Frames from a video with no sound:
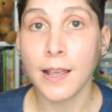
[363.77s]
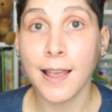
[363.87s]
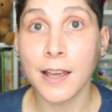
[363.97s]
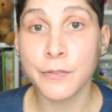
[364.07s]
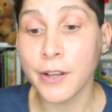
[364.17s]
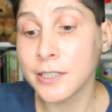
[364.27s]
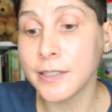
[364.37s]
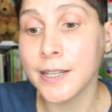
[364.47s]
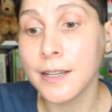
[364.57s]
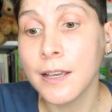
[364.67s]
And
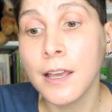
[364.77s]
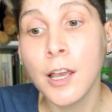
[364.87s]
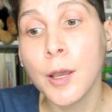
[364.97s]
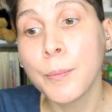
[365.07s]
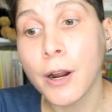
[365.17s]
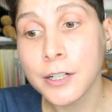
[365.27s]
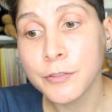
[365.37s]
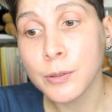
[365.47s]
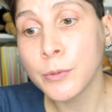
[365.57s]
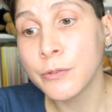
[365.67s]
finally, part
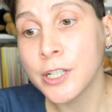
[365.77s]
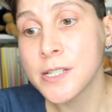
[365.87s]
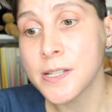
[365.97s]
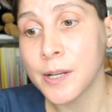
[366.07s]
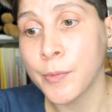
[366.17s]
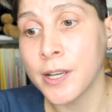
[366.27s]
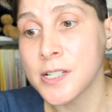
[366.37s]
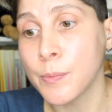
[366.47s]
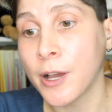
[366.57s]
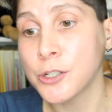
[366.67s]
of removing stigma
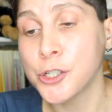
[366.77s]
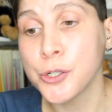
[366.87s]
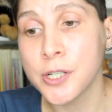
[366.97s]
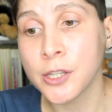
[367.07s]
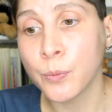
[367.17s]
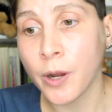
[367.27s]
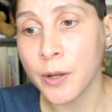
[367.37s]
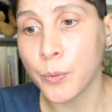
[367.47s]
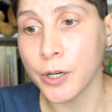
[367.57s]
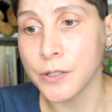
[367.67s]
is about choosing the
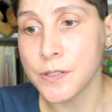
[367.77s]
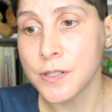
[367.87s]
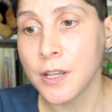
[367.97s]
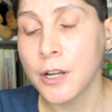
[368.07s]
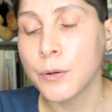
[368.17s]
right words.